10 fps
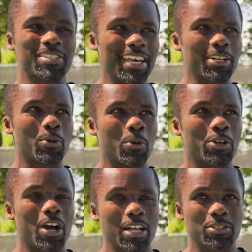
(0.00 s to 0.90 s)
second order
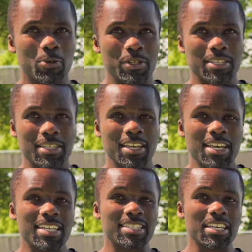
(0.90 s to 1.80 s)
consequences
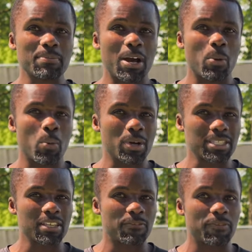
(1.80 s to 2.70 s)
is thinking about
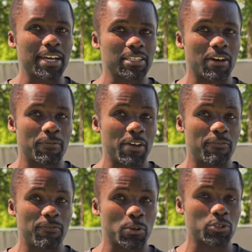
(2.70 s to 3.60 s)
what's the effect of the
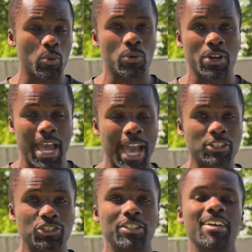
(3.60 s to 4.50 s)
first order
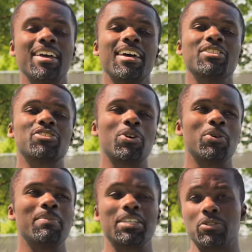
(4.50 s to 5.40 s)
action. And so
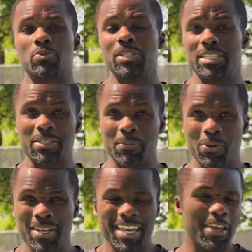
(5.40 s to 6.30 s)
to make this really
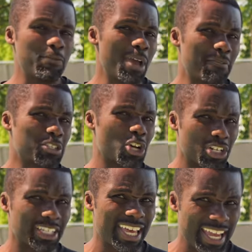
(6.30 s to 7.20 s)
simple, if you have a
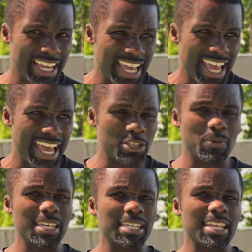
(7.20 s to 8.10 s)
chocolate cake and you
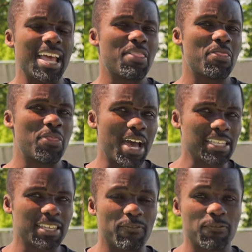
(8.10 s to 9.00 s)
eat it,
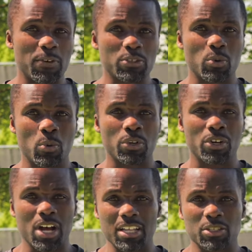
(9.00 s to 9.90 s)
that's a first order
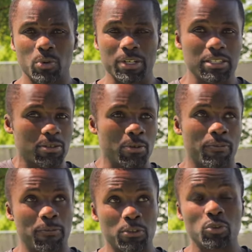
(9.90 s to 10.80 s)
consequence, or a
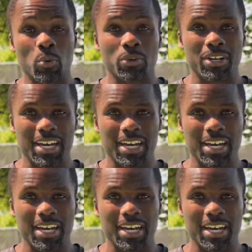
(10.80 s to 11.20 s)
first order